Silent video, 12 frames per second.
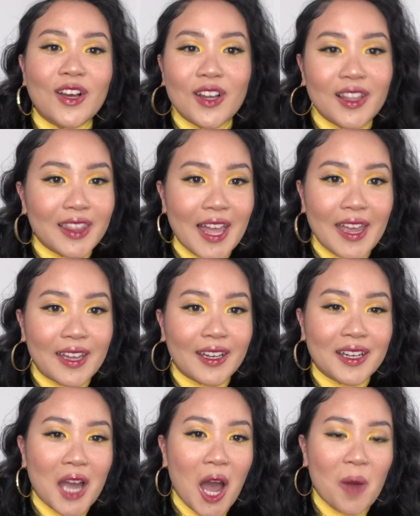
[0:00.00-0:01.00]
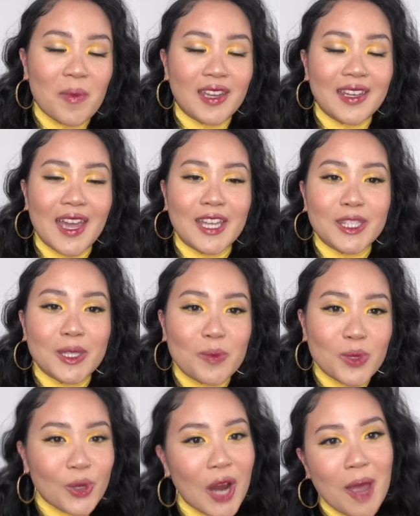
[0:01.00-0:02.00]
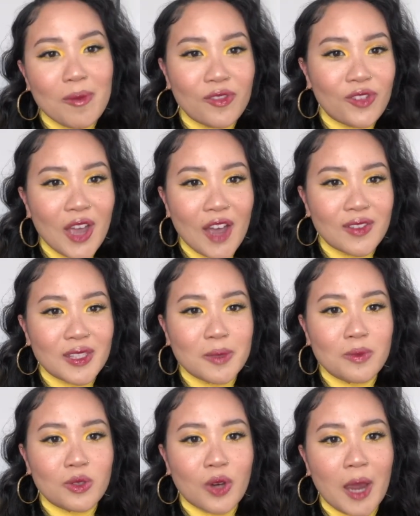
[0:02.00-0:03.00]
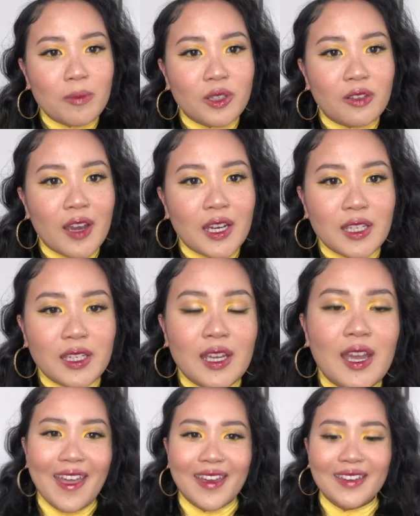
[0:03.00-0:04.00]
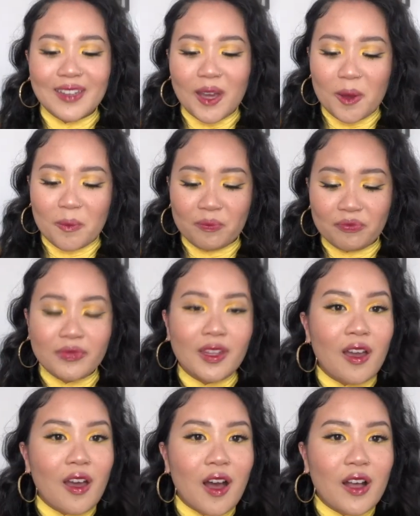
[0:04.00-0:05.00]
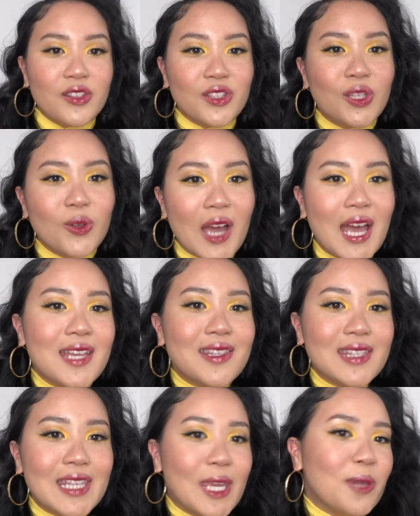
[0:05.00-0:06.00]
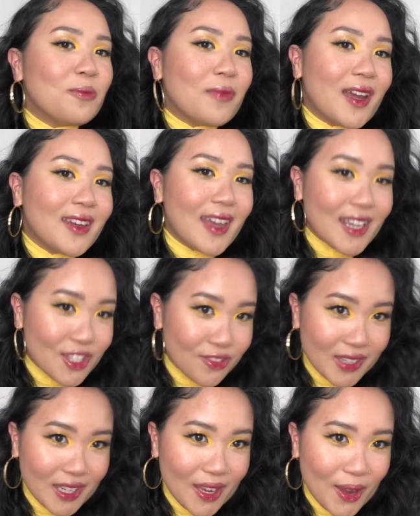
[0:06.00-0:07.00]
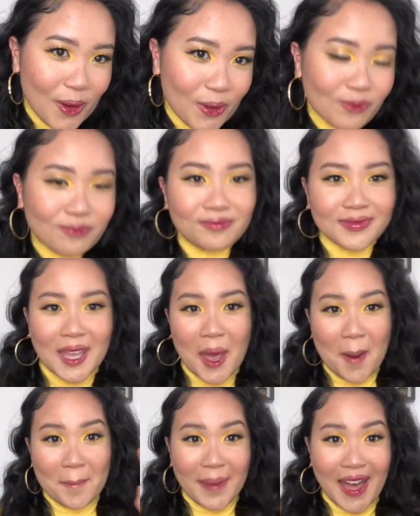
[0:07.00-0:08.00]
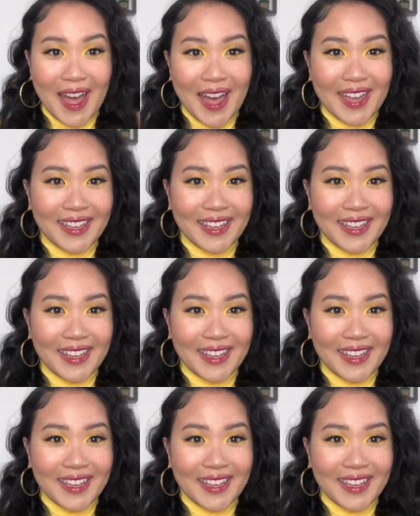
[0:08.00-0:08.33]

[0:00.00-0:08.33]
Like, comment, and subscribe if you haven't subscribed already. And I'll see you guys in my next video. Bye.